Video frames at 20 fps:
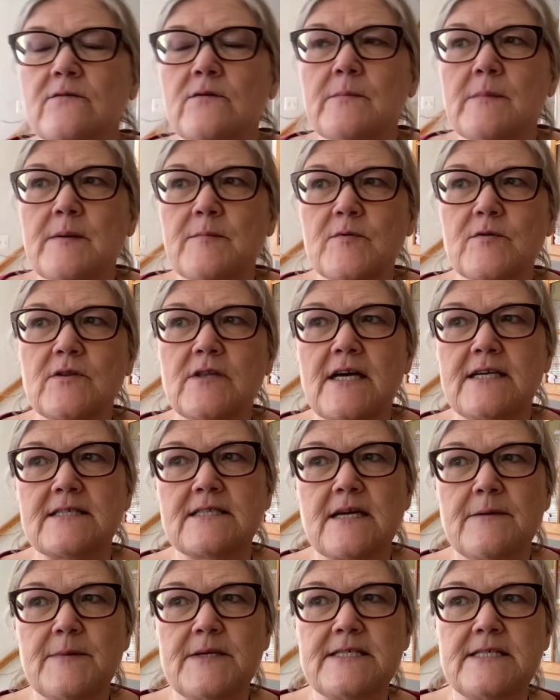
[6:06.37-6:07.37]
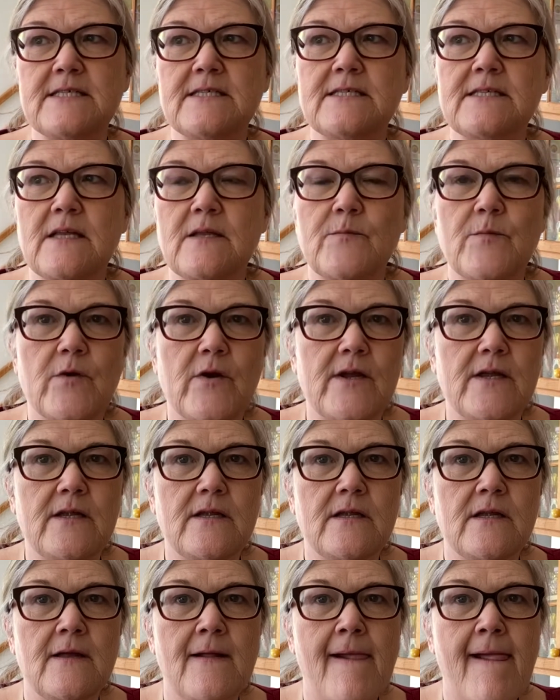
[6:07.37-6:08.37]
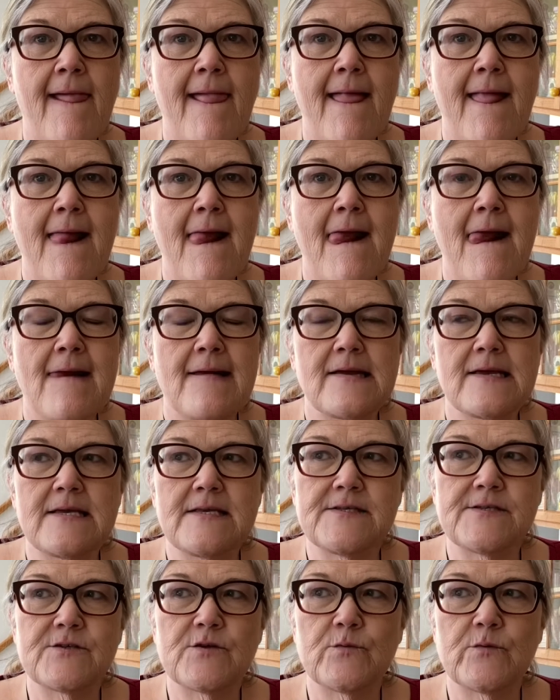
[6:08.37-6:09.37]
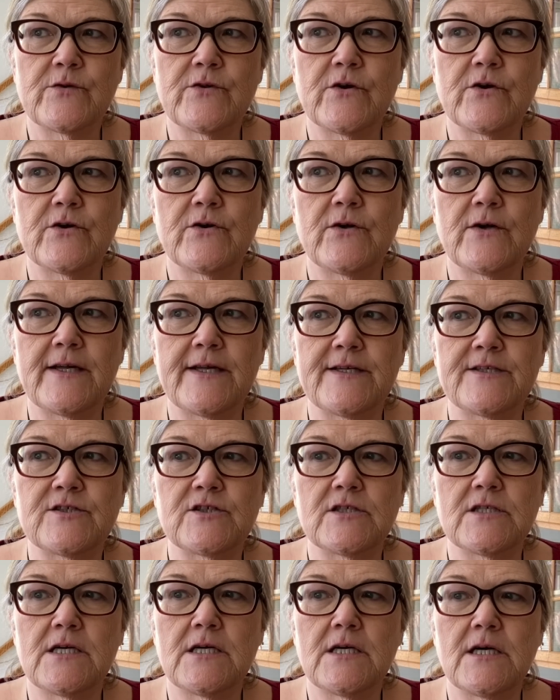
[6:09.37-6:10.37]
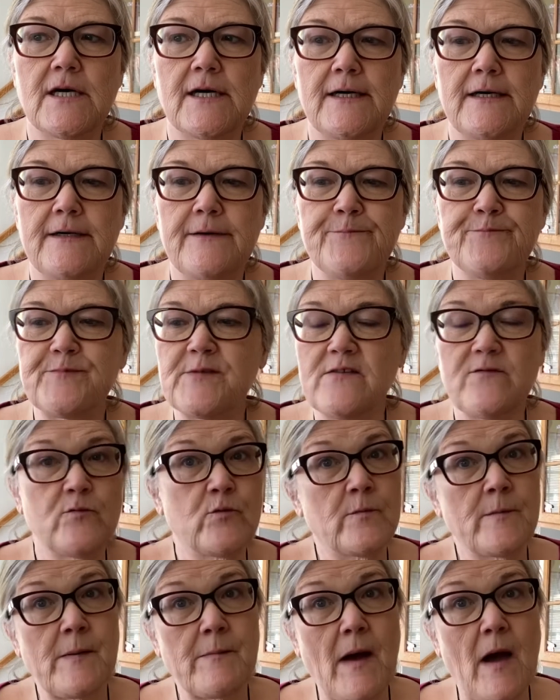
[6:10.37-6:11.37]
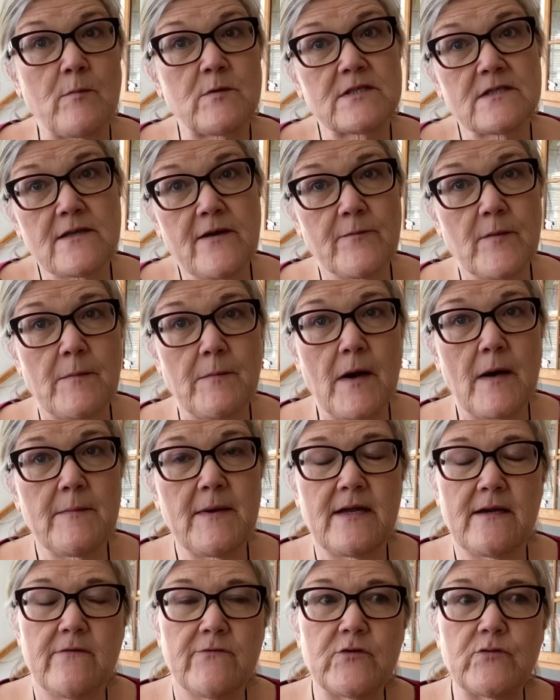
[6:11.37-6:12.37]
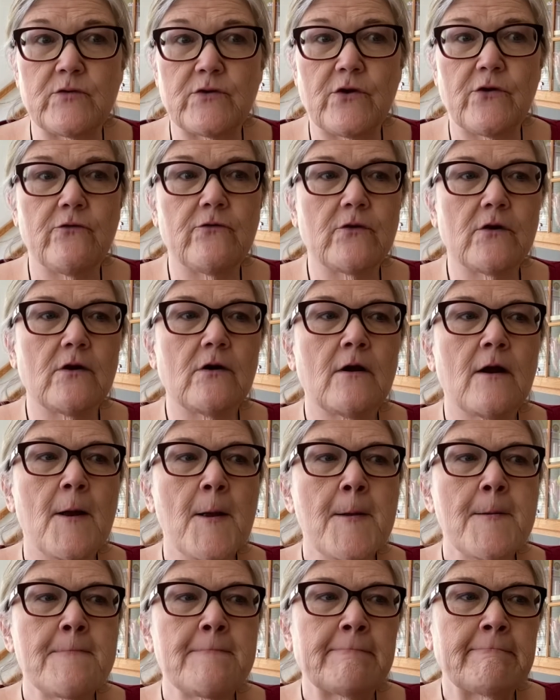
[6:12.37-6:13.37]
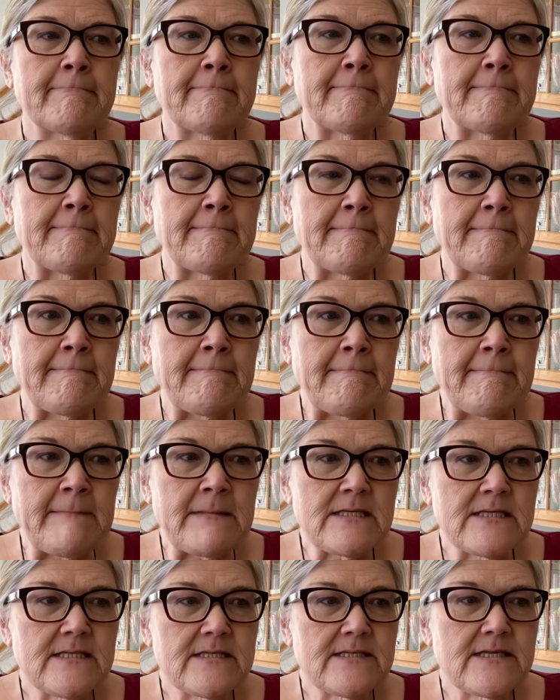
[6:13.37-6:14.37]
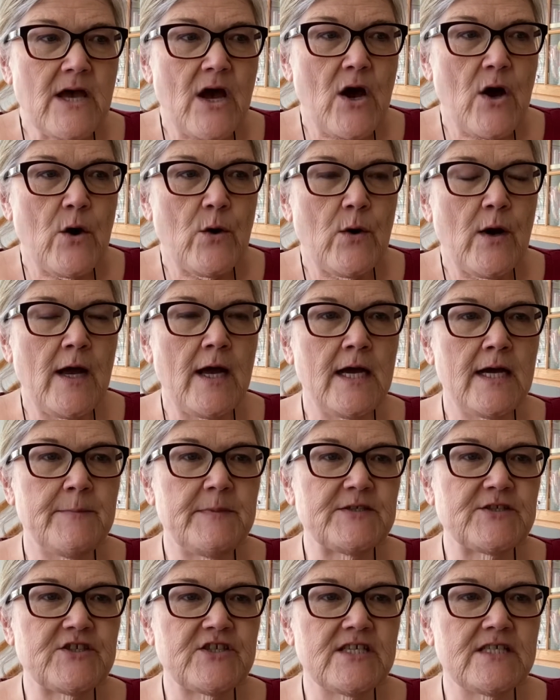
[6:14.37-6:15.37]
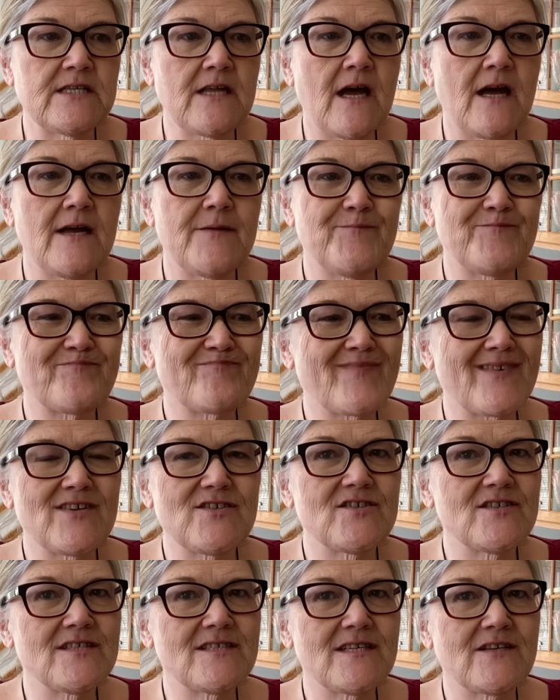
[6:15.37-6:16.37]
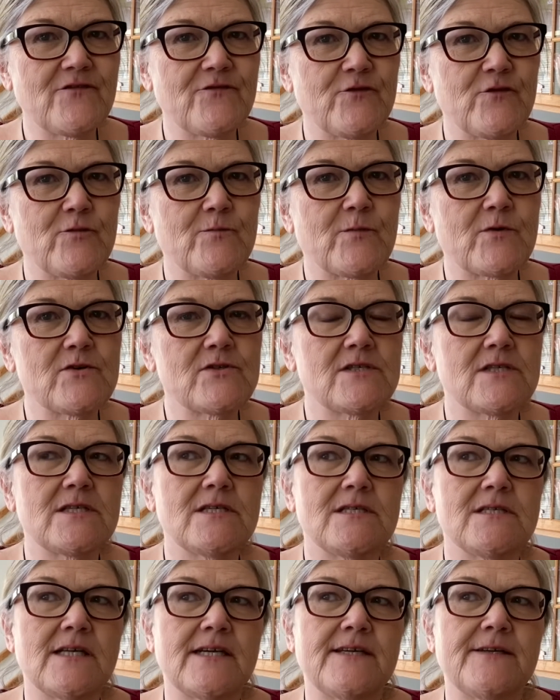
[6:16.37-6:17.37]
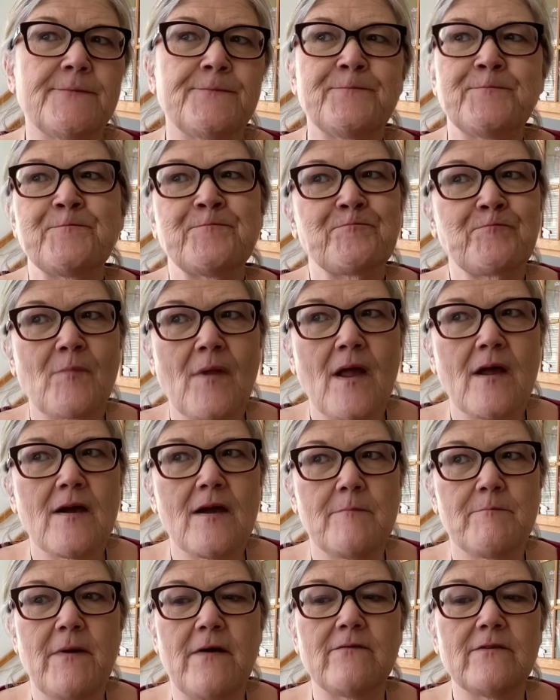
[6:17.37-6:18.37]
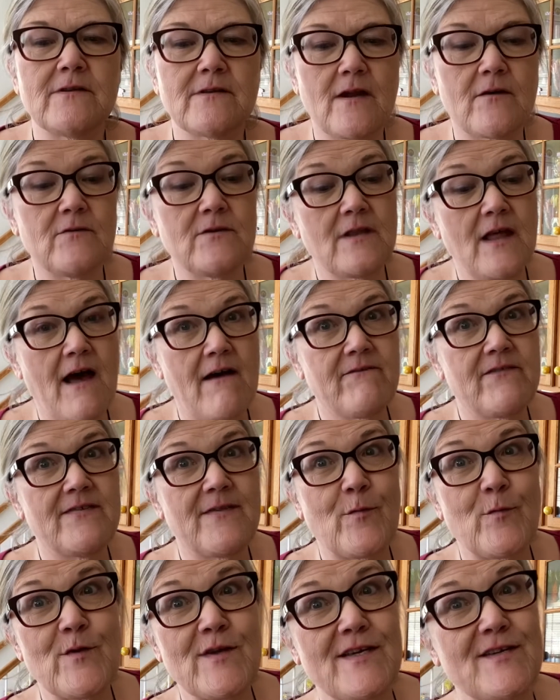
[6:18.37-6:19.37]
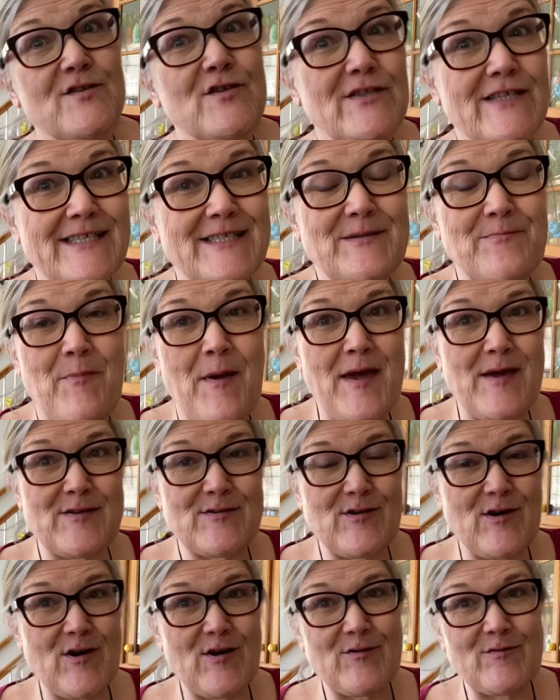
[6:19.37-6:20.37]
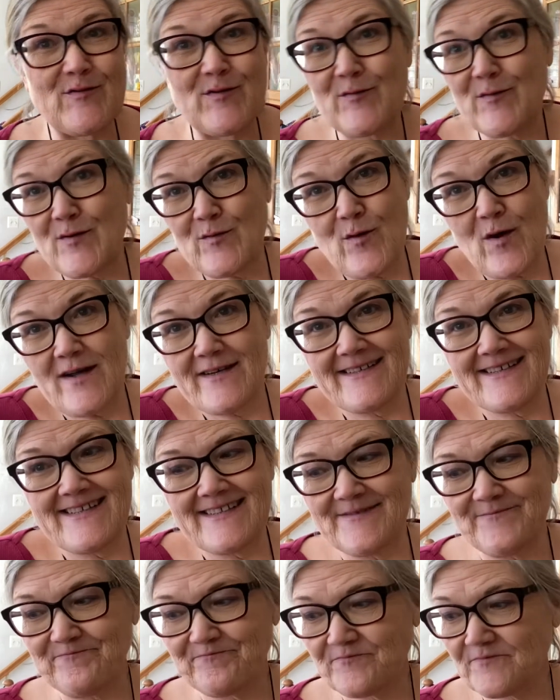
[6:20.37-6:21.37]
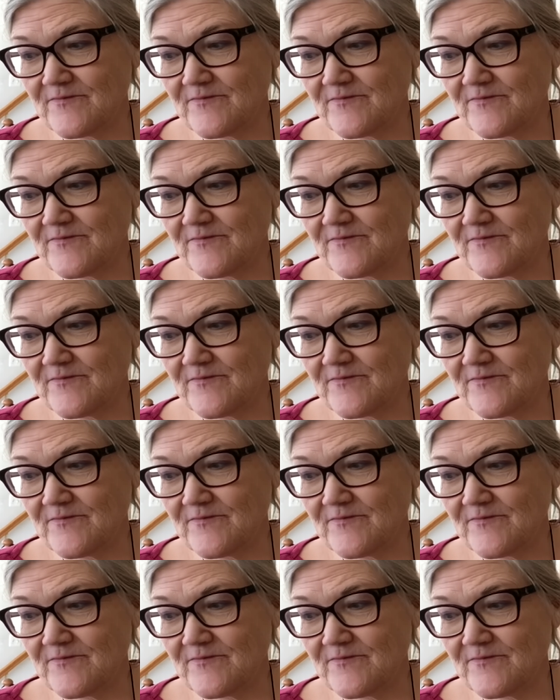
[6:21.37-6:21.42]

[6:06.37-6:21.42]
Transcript: remember the last time I didn't celebrate Easter with Angela. Um, even when my mom was alive, my mom had everyone over. So, but she's not, Angela's not a food person. Like Beverly and I were laughing that we could just expand our, what we wanted